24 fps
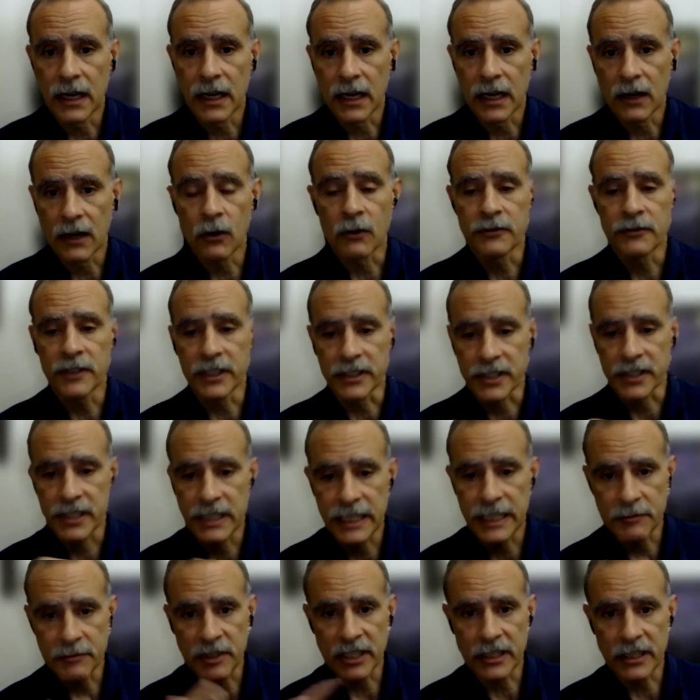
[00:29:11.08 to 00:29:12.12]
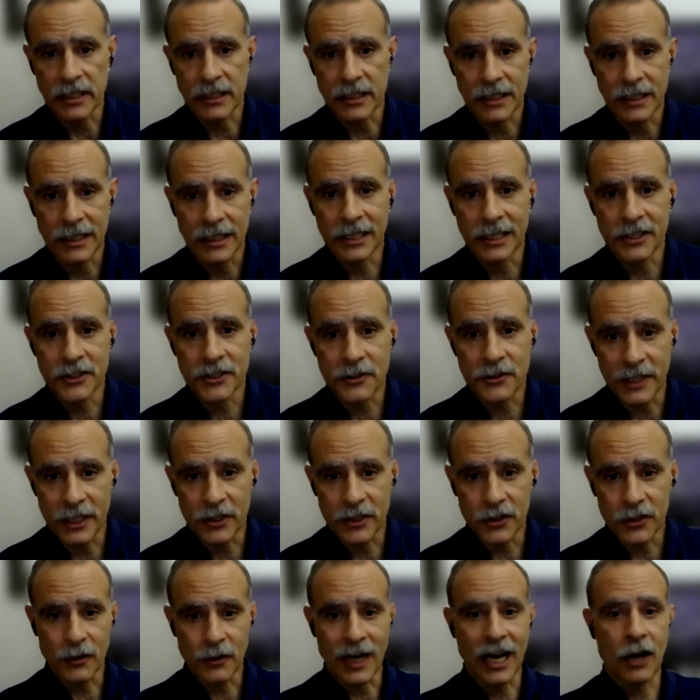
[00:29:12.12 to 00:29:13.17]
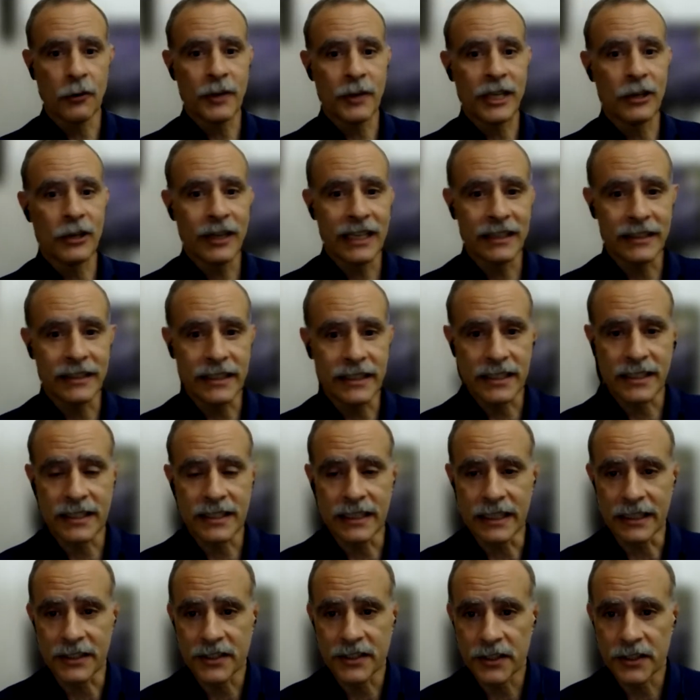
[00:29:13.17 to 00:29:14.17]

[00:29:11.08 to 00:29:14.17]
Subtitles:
First, let me illustrate to you how we look at these things.